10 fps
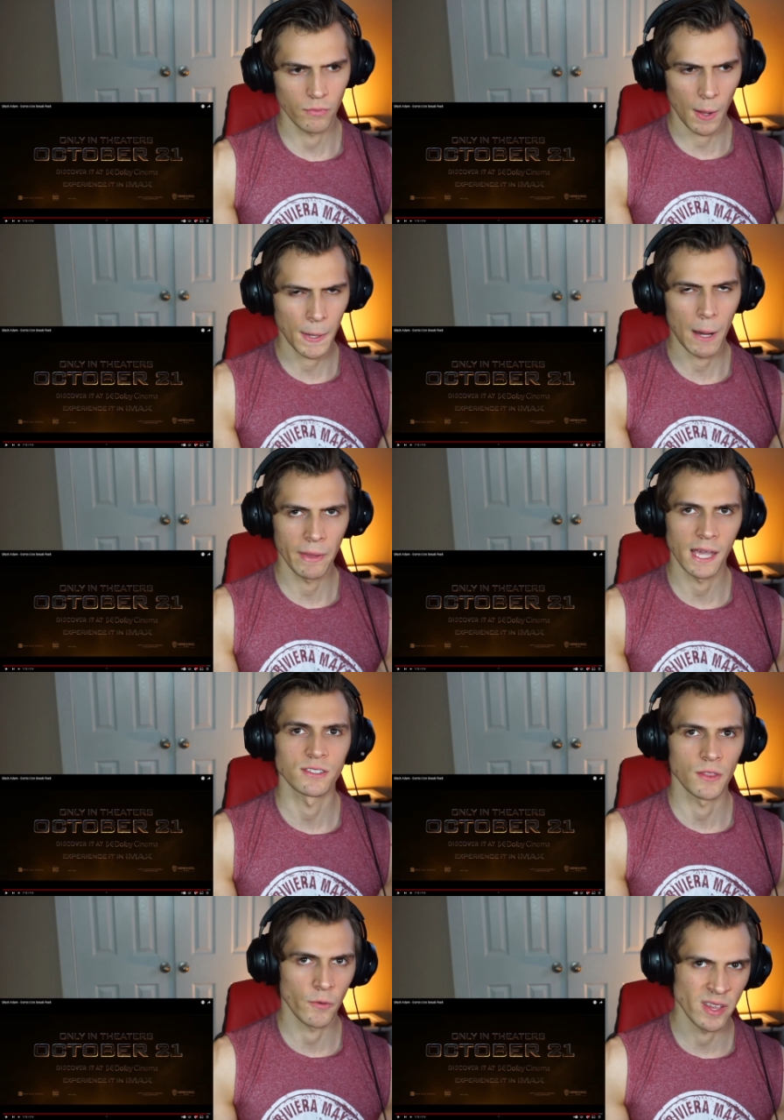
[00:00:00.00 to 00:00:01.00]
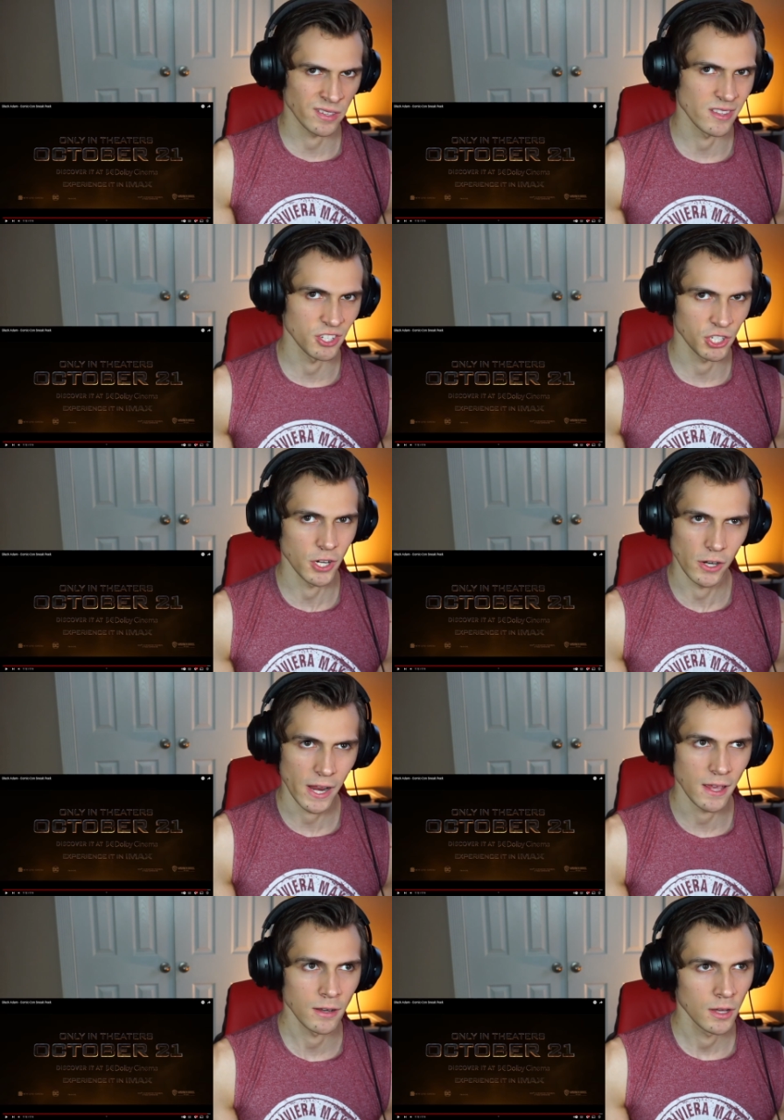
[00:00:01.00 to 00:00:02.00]
upcoming as in the rest of this year
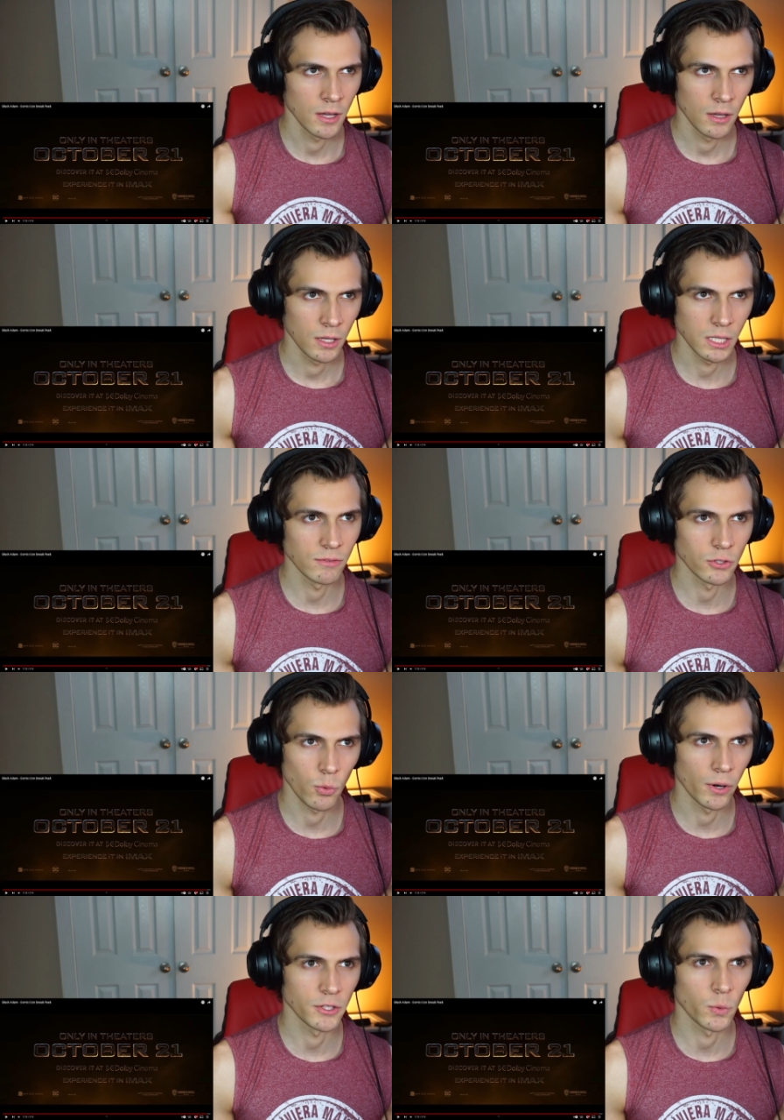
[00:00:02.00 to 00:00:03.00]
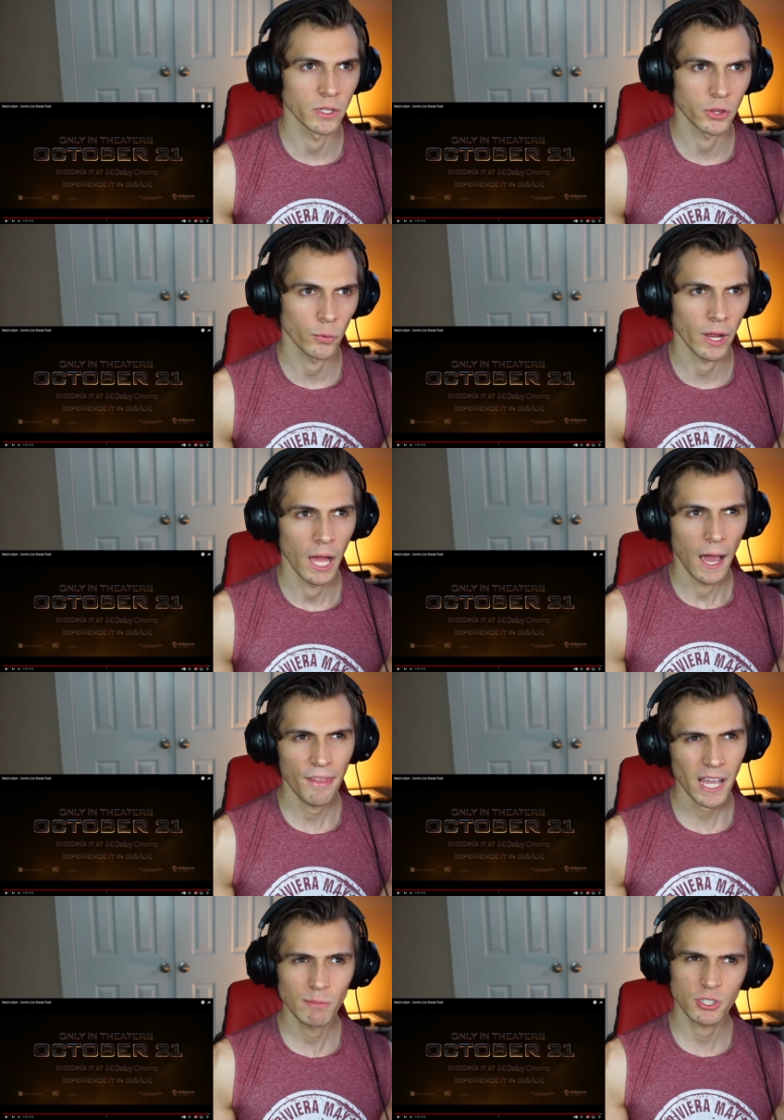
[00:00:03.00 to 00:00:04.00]
and even twenty twenty-three, I
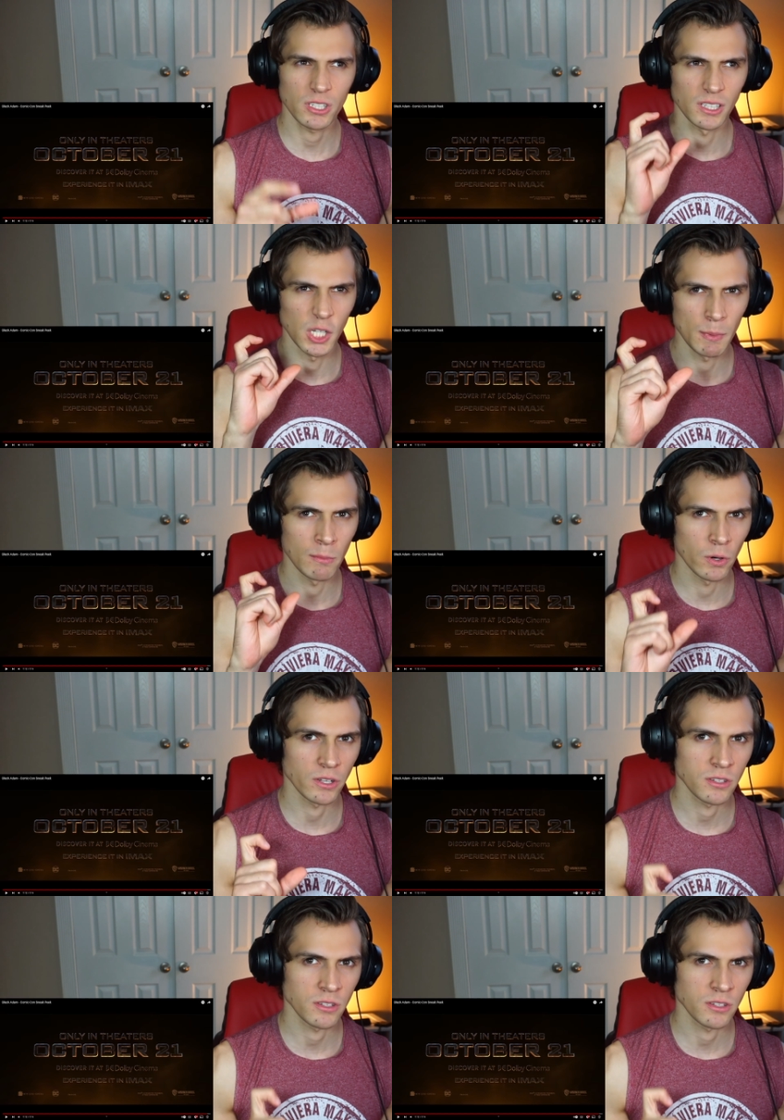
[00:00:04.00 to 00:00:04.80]
think I'm just a little bit more